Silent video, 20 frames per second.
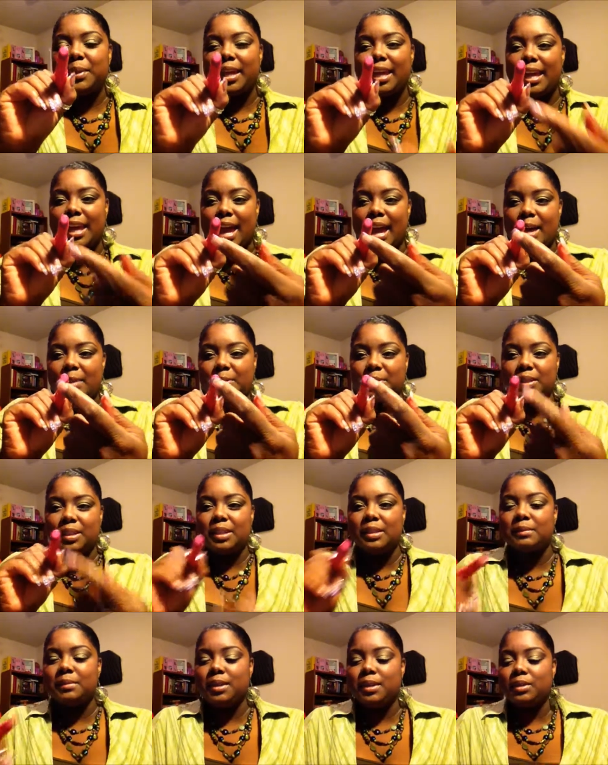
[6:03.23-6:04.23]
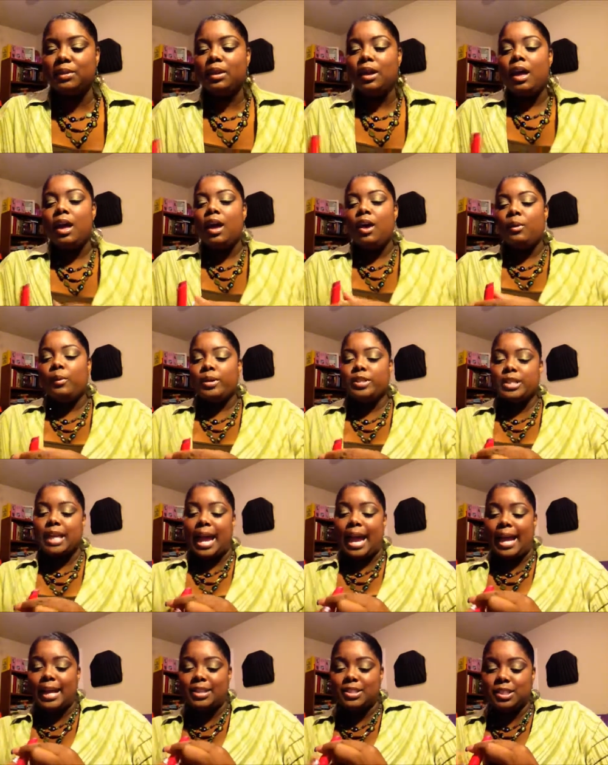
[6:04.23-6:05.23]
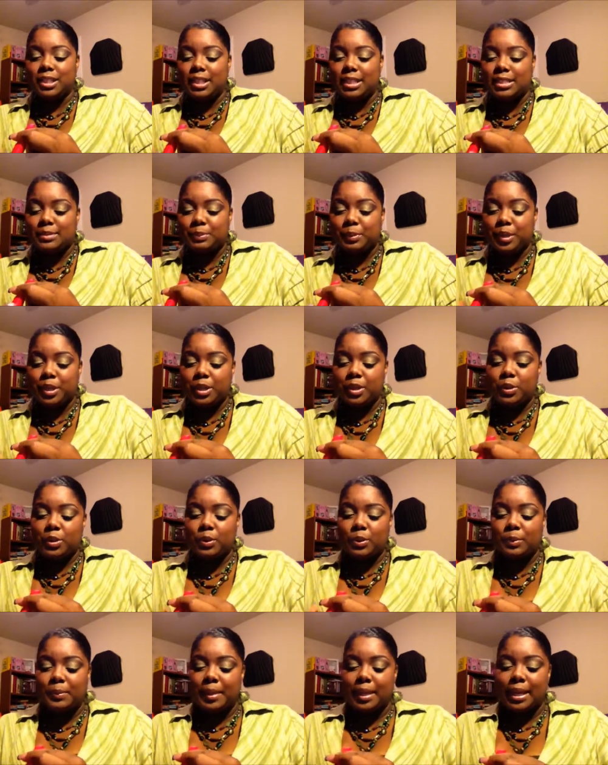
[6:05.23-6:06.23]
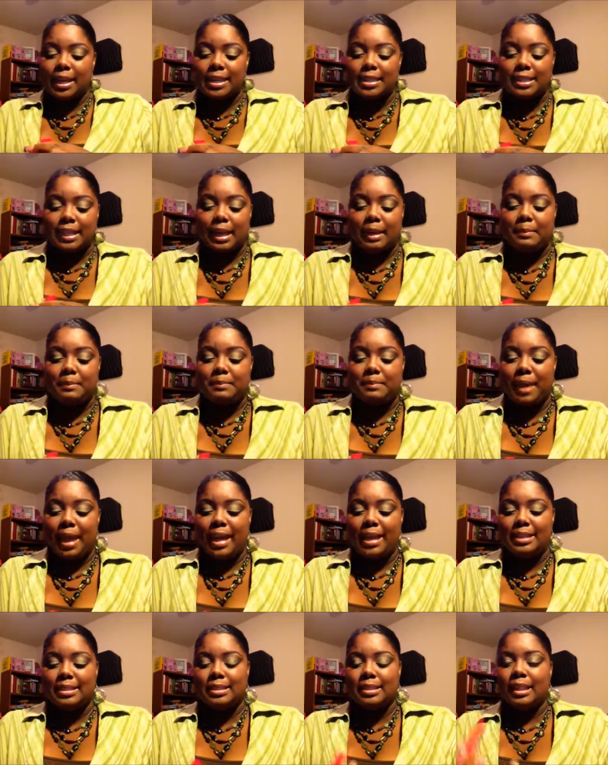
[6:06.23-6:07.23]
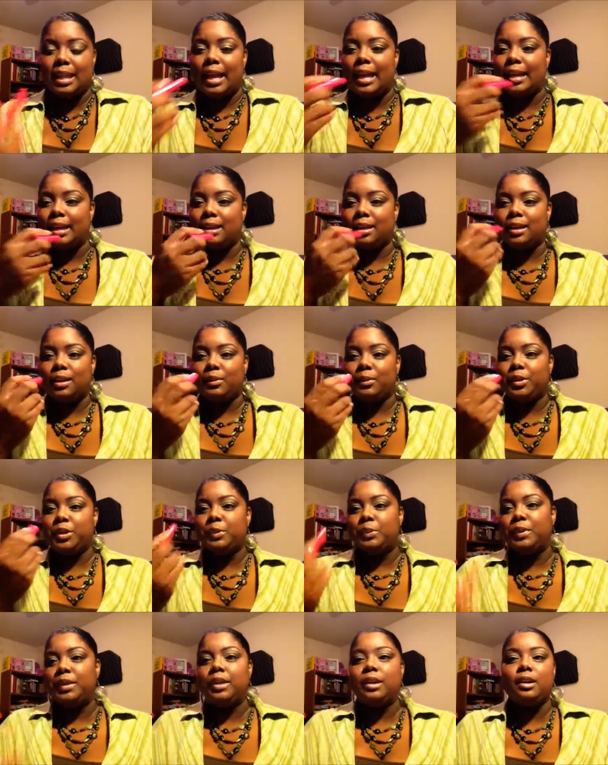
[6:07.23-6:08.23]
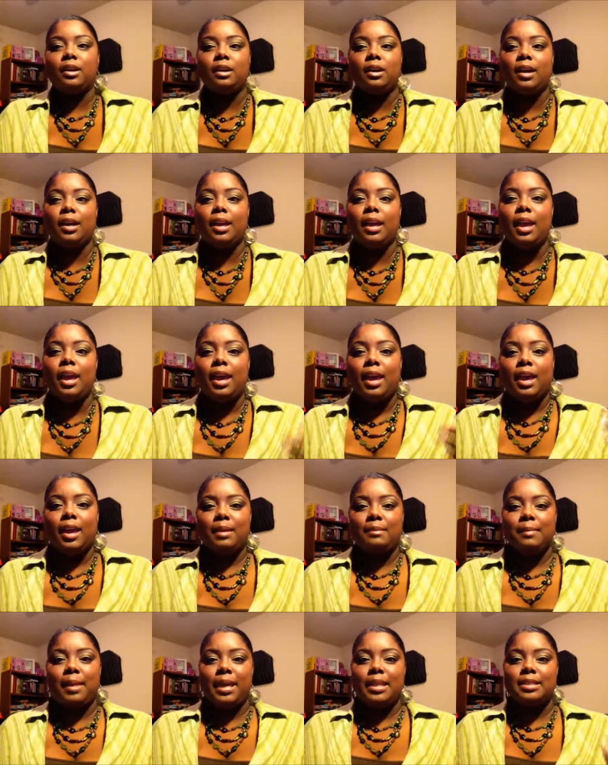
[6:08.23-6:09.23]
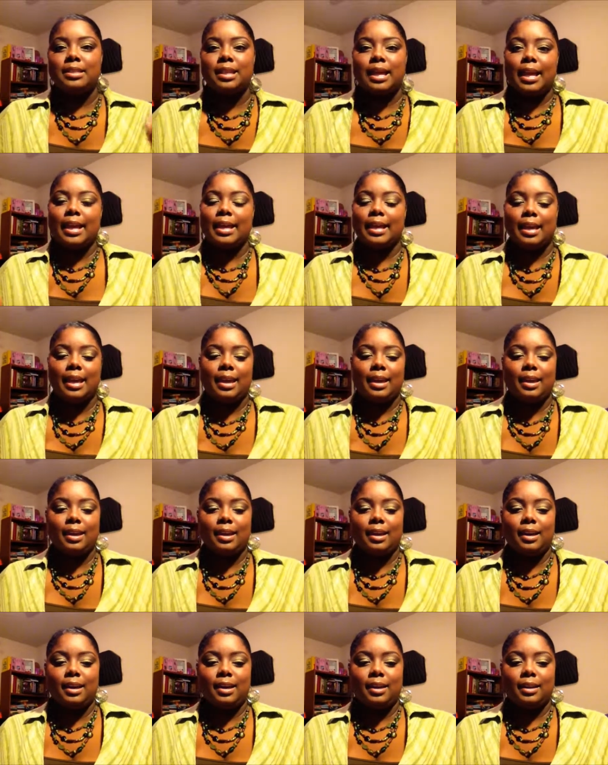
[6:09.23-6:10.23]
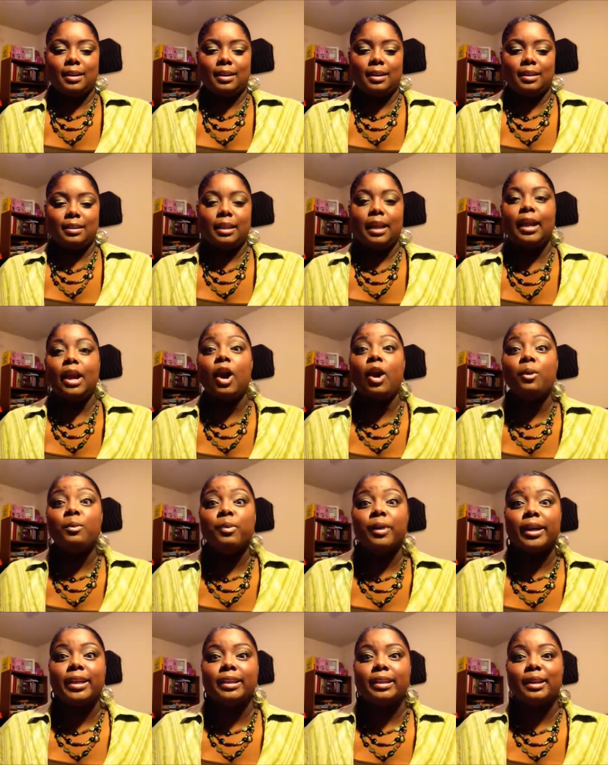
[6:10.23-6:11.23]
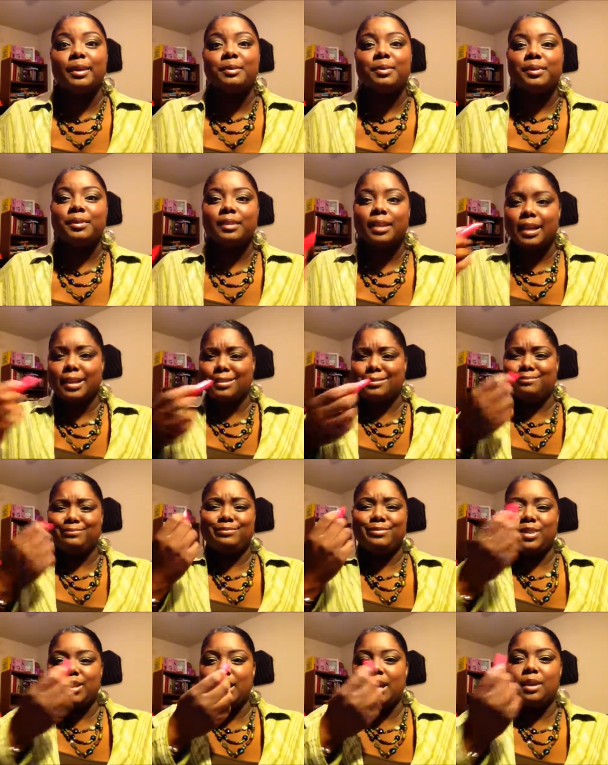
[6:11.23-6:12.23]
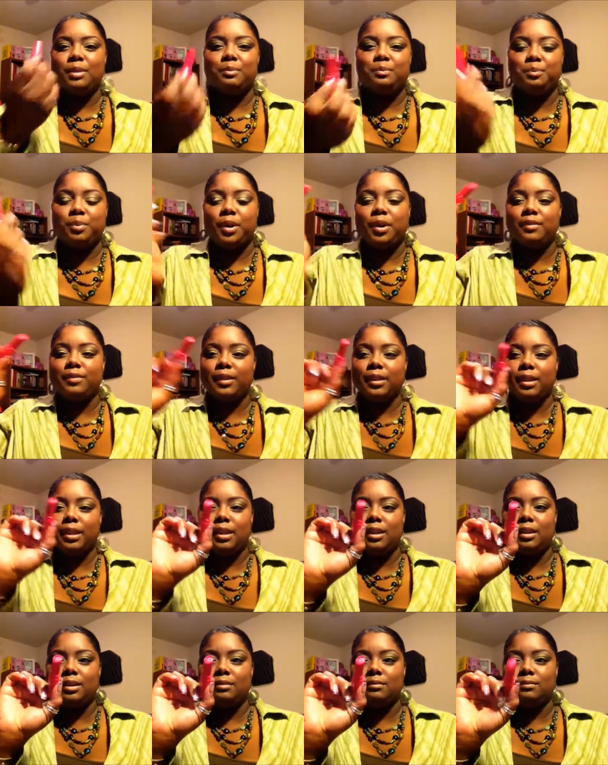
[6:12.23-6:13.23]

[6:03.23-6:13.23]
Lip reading: pink apple in the middle, which actually is pretty cool because it makes like when you put it on, it makes like an ombre lip. Like you got a perfectly